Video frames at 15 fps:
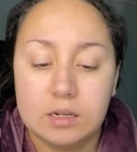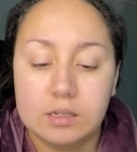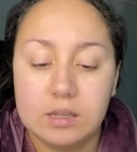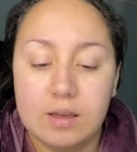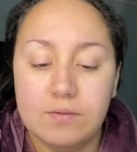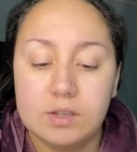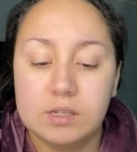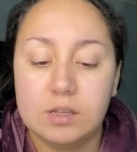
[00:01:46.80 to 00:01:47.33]

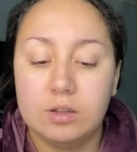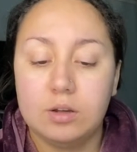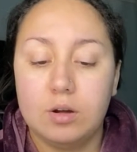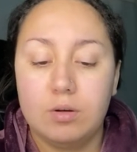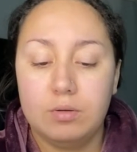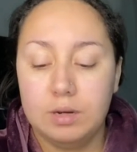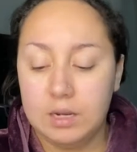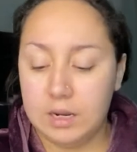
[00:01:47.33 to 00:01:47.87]
have a
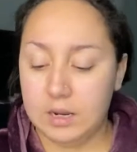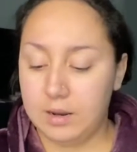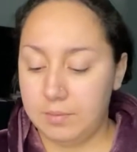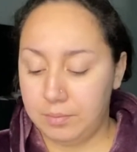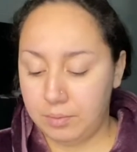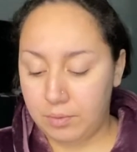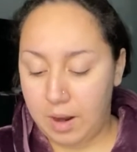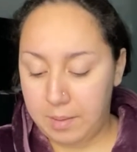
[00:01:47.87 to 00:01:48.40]
silicone
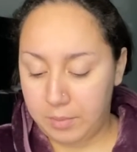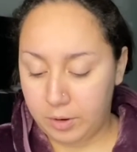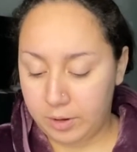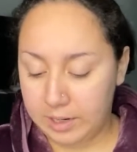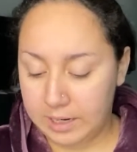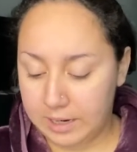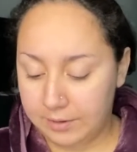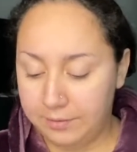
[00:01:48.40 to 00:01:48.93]

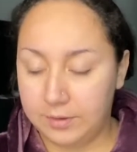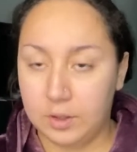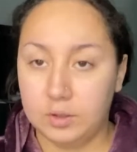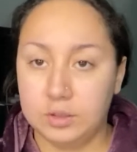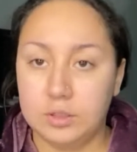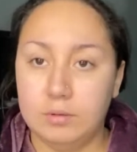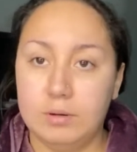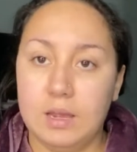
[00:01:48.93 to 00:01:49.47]
primery feel
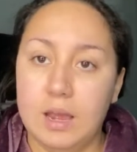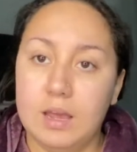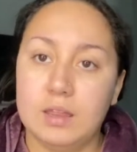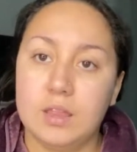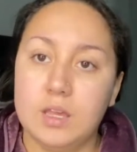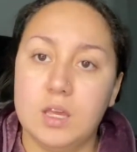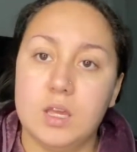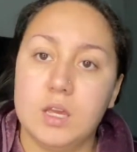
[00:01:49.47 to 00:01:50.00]
to it, I
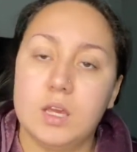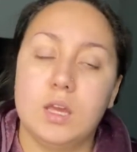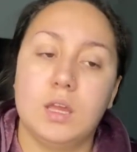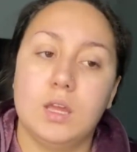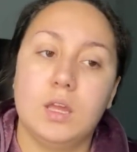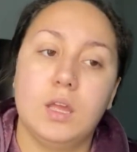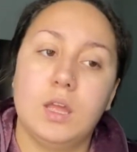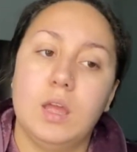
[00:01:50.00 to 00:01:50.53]
think,
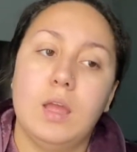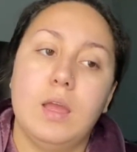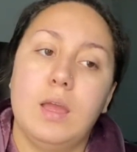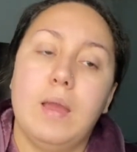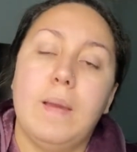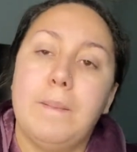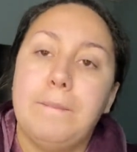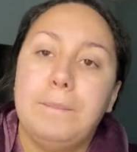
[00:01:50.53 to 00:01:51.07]

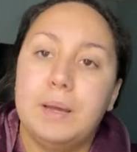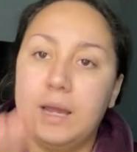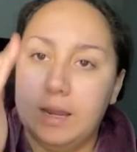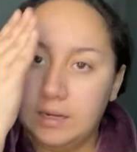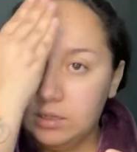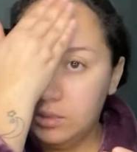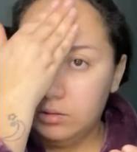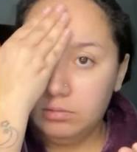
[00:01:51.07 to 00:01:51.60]
but I
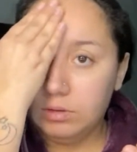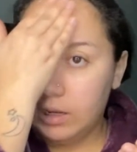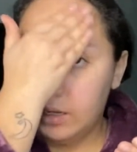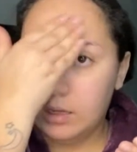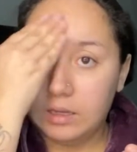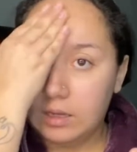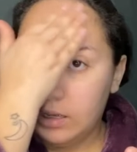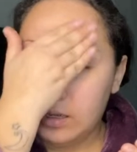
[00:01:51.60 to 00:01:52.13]
do
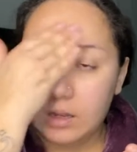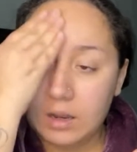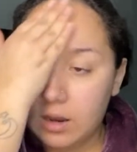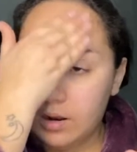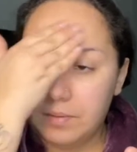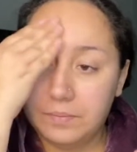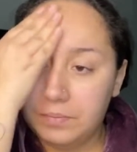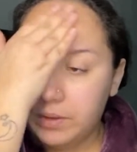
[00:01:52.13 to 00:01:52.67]
like it.
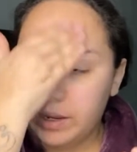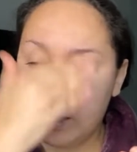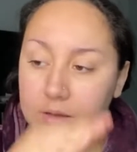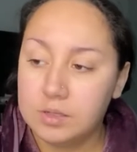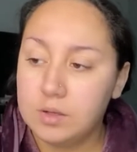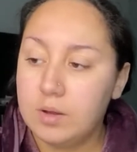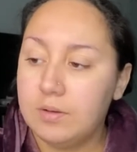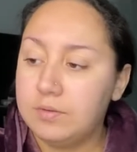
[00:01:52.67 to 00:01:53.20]
I
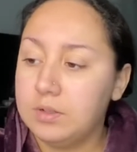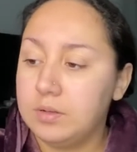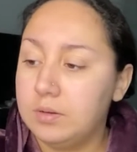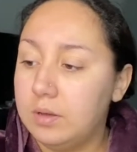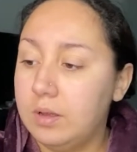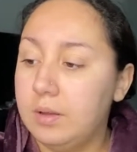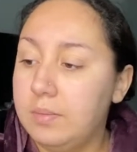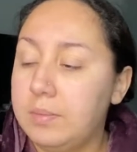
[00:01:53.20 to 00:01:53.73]
also have to
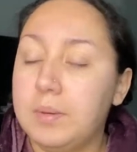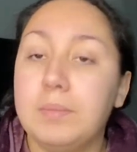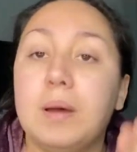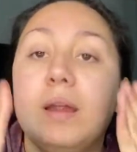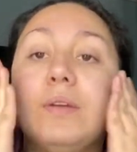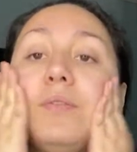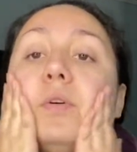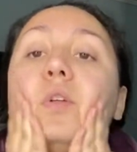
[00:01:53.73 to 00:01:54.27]
be
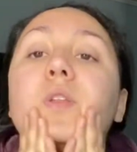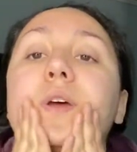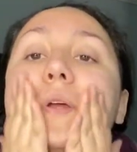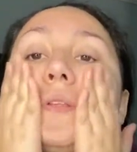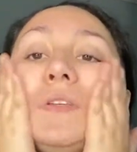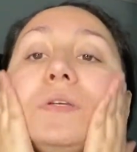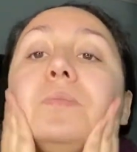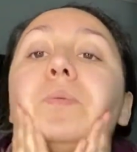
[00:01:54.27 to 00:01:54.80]
mindful not
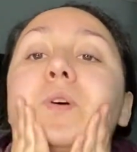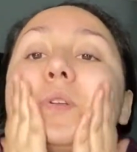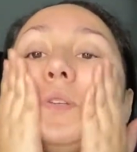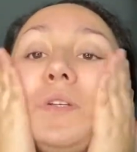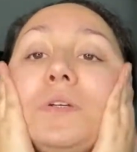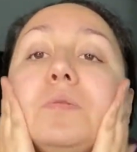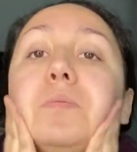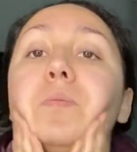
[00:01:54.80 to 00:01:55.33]
to put
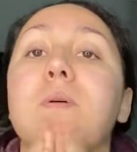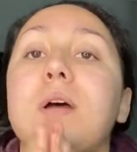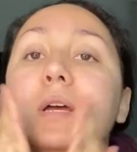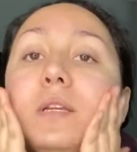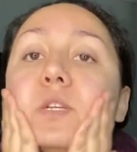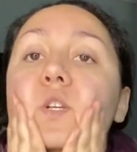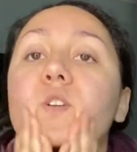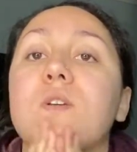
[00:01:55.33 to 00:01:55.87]
too
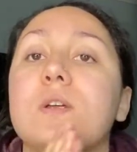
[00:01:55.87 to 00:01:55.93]
much,